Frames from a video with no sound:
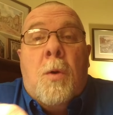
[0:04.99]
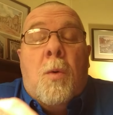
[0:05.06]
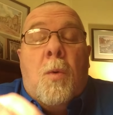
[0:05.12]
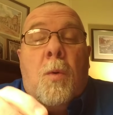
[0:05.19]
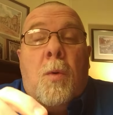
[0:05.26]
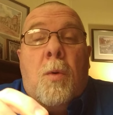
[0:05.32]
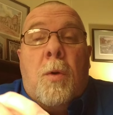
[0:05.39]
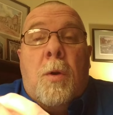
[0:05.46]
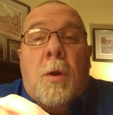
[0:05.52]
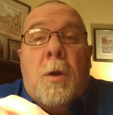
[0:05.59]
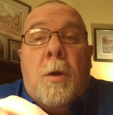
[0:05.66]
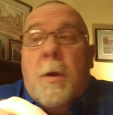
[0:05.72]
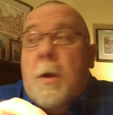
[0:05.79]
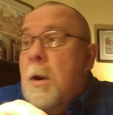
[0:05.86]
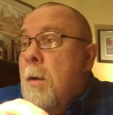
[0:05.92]
on,
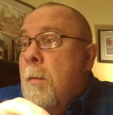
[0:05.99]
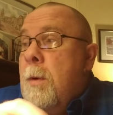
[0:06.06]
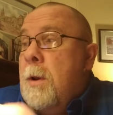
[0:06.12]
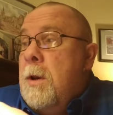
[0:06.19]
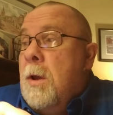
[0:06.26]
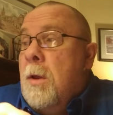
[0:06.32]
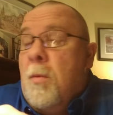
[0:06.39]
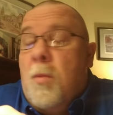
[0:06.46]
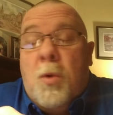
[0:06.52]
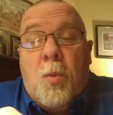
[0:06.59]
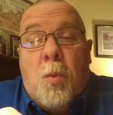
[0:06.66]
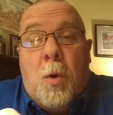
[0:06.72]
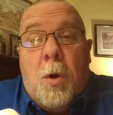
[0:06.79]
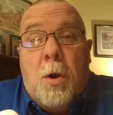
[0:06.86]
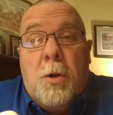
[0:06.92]
uh, and I'll be dealing
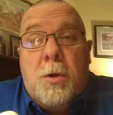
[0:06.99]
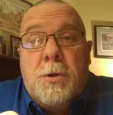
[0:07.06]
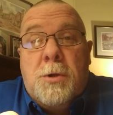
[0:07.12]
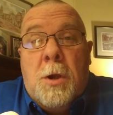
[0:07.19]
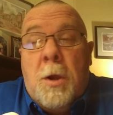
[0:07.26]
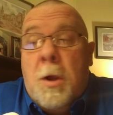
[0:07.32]
with words